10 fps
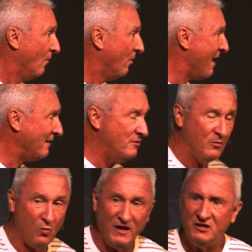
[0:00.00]
We're not
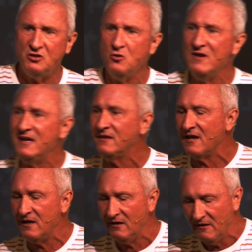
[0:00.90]
willing to do
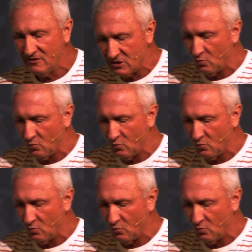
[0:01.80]
anything to